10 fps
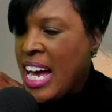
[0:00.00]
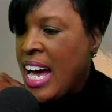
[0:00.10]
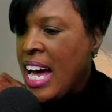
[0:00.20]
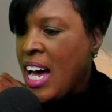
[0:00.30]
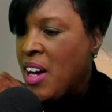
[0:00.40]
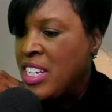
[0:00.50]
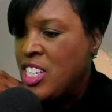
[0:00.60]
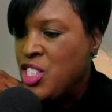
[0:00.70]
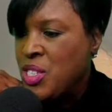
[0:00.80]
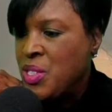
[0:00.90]
How
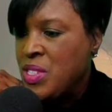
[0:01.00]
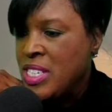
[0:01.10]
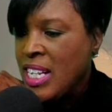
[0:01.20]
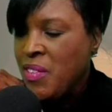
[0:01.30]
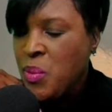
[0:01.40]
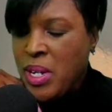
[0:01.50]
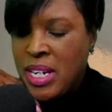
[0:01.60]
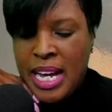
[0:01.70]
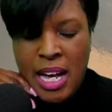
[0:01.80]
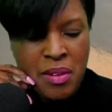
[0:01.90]
did you tell everyone?
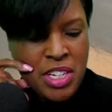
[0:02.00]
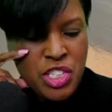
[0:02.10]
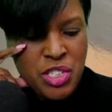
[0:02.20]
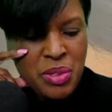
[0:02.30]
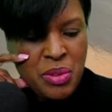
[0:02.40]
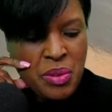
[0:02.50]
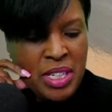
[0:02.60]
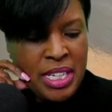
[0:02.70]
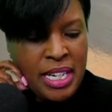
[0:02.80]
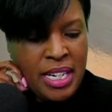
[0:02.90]
How did you
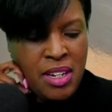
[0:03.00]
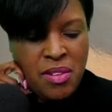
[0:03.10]
get